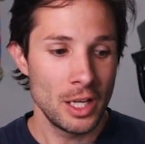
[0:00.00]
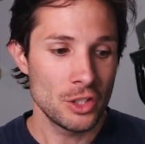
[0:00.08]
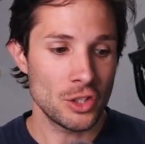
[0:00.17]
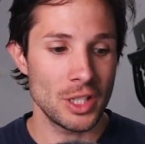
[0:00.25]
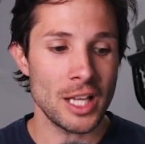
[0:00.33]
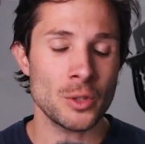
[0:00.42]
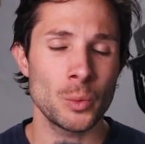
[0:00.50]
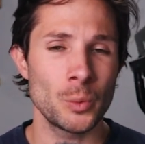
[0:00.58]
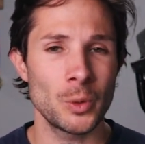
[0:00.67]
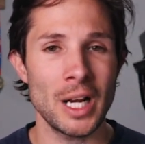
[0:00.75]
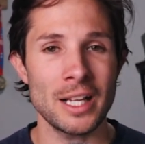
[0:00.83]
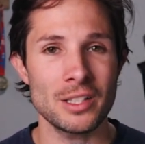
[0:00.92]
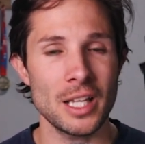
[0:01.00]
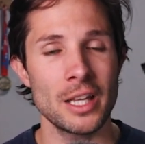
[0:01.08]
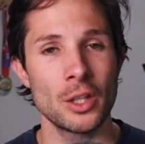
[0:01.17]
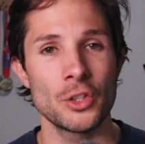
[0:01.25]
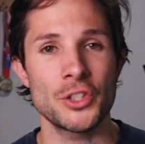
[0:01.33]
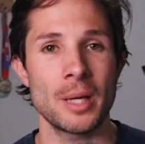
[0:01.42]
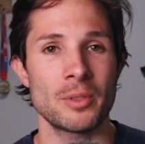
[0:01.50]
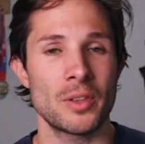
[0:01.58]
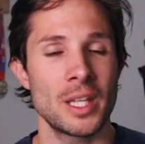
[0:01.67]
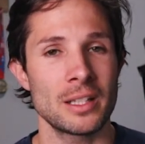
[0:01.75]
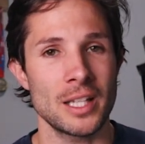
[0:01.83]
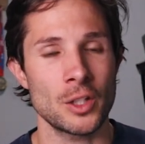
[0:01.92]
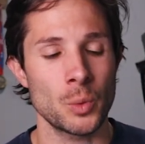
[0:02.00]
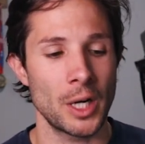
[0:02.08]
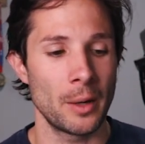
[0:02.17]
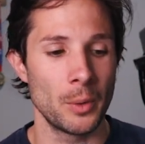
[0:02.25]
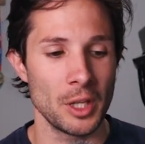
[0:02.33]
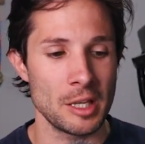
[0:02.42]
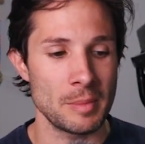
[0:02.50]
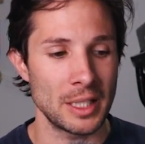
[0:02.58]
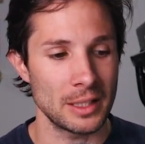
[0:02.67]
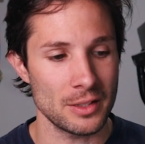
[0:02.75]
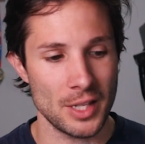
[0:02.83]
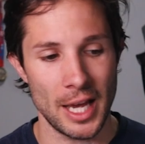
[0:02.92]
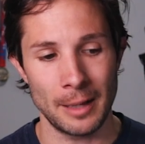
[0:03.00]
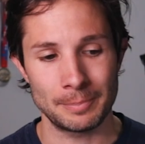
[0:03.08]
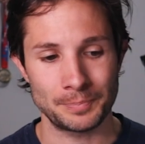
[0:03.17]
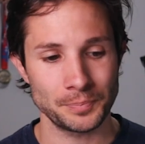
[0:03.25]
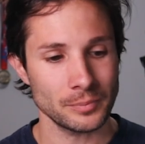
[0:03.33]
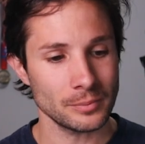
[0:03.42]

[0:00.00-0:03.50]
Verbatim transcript: So that's when I say those types of things, that's what I really mean is that